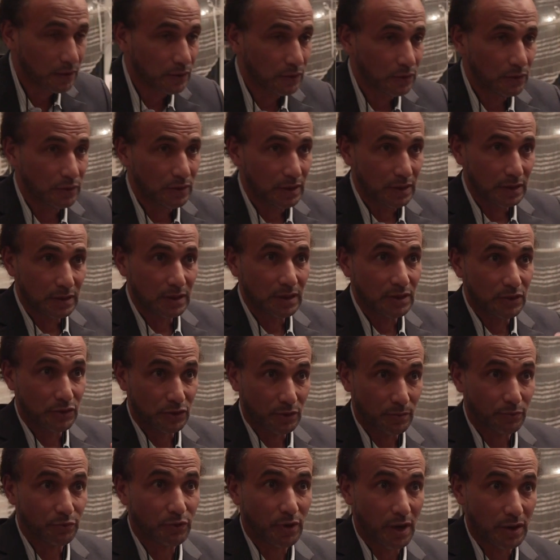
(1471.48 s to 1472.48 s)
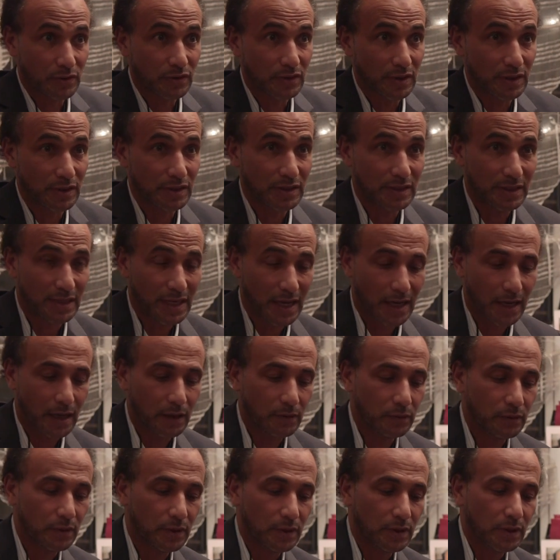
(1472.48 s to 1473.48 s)
it's a process.
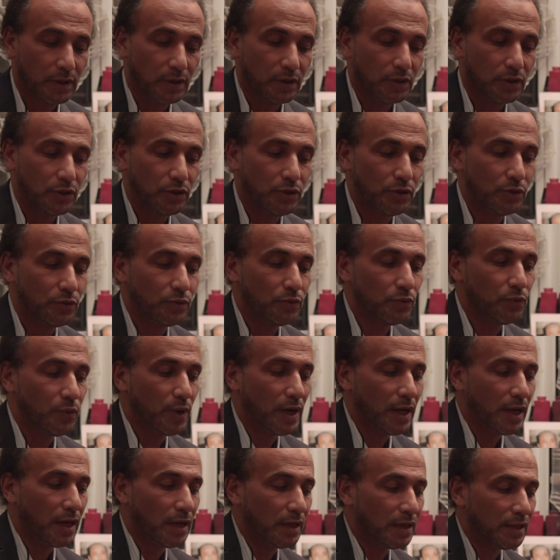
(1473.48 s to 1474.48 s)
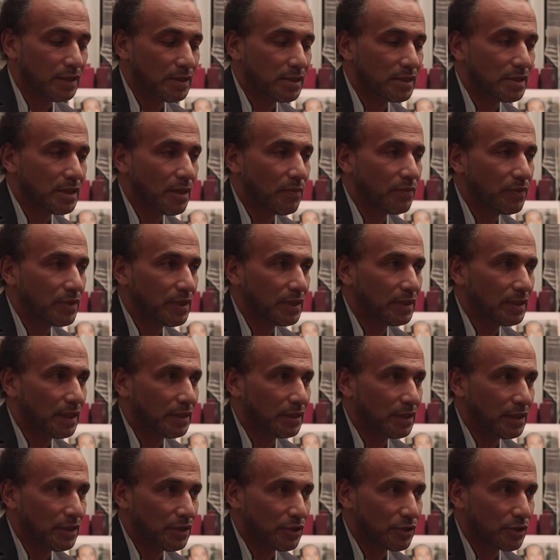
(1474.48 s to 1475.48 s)
Now, you were in something
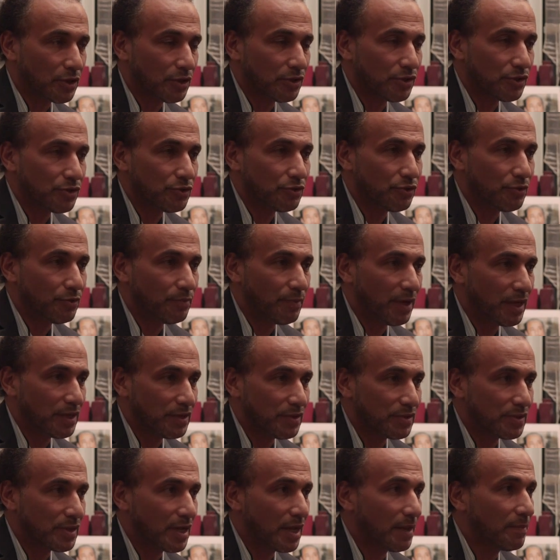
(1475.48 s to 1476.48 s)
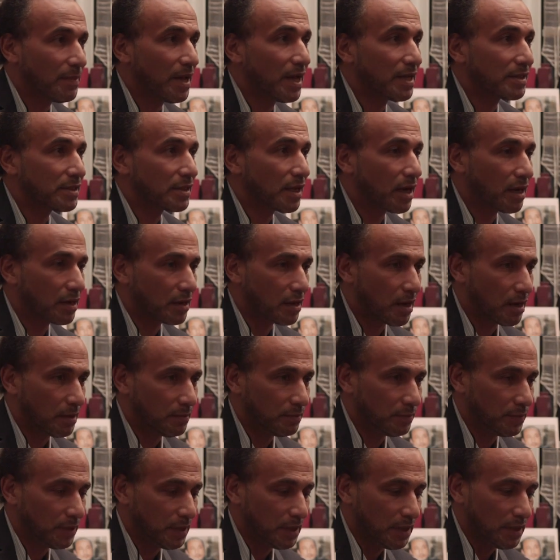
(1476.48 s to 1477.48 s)
that is considered by Islam as haram.
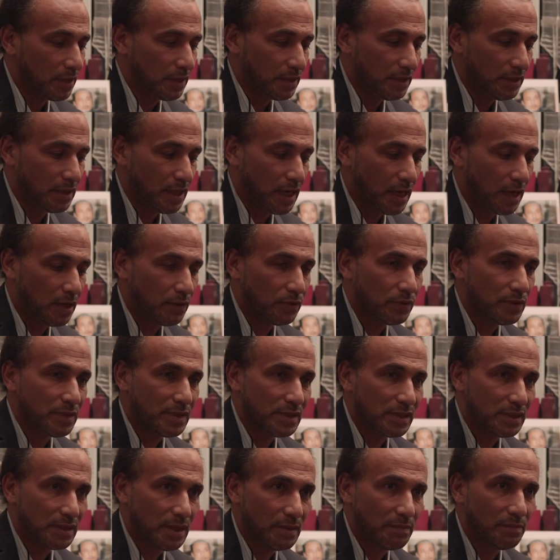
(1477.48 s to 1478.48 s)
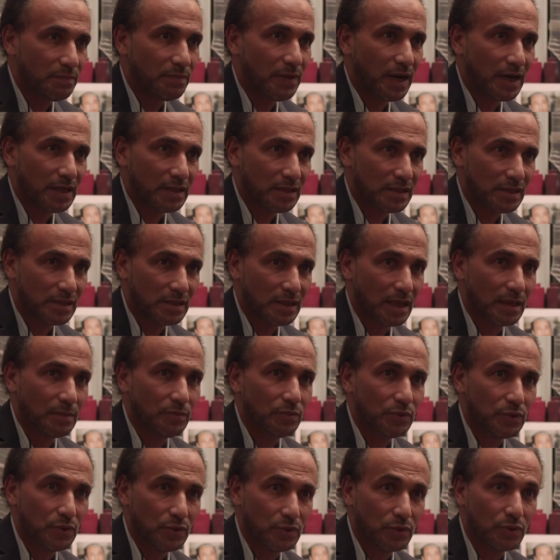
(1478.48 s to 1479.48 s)
Now, step by step,
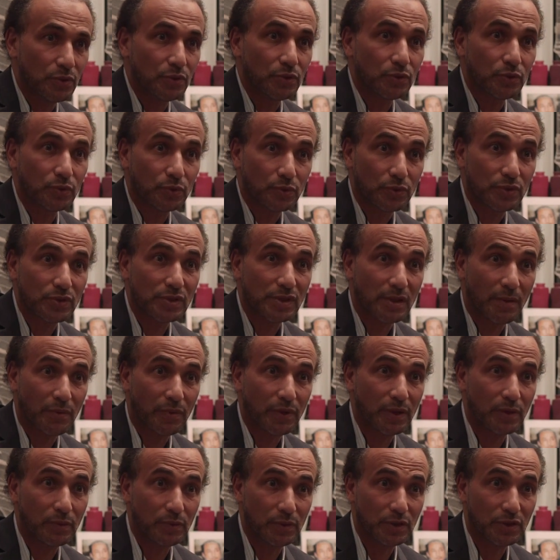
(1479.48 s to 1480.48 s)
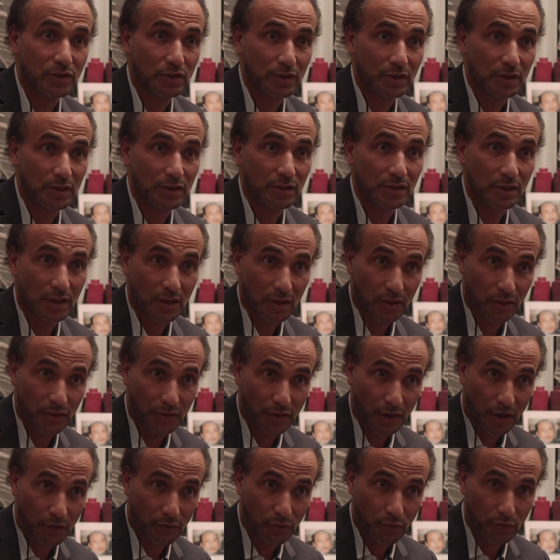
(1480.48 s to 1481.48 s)
you go towards something which is
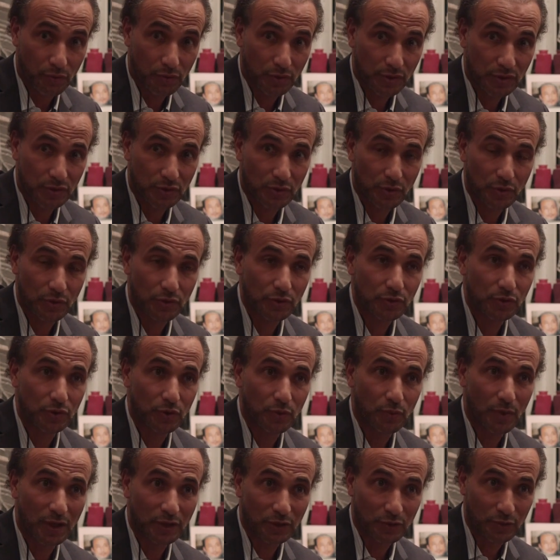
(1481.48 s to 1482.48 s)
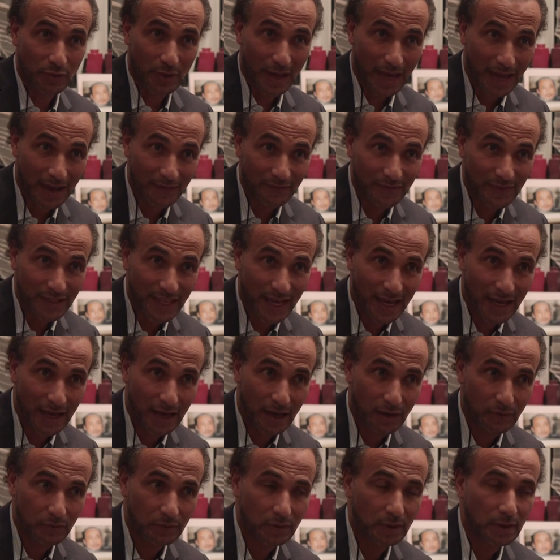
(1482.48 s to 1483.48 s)
dharu. So what you have
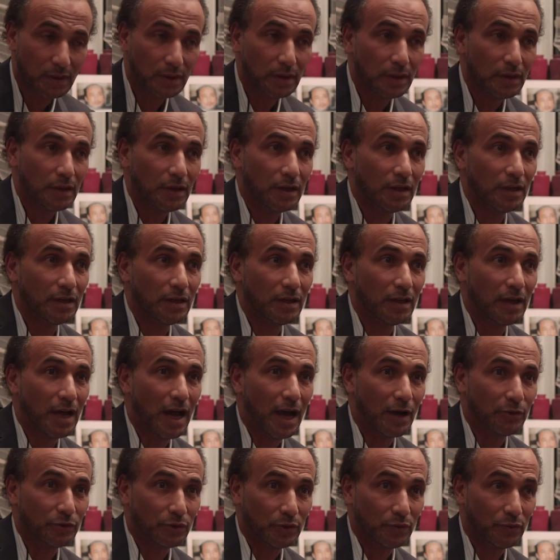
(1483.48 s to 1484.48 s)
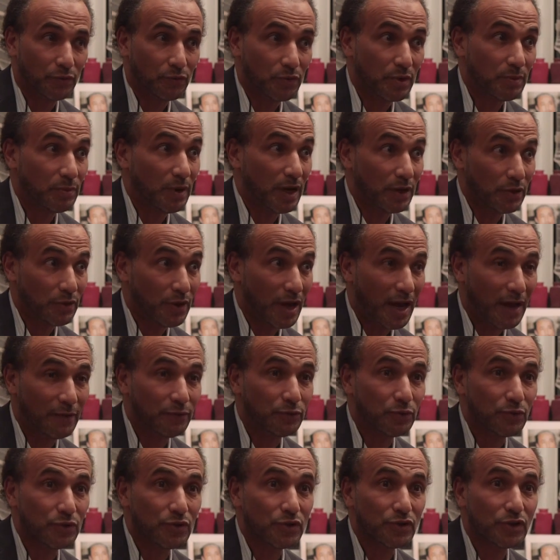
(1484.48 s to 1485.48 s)
now, out of riba, you
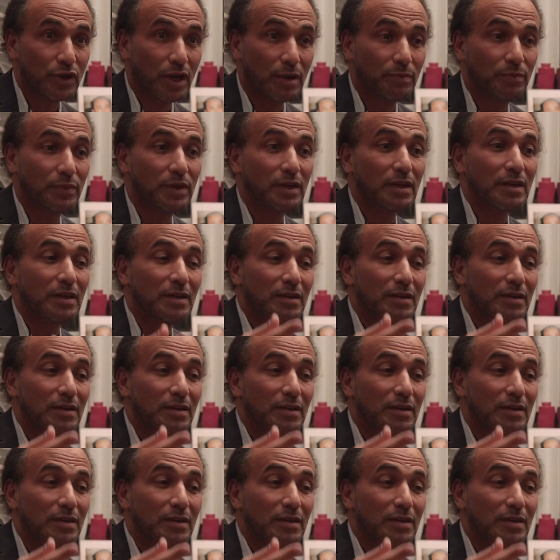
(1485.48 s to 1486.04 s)
have to stop.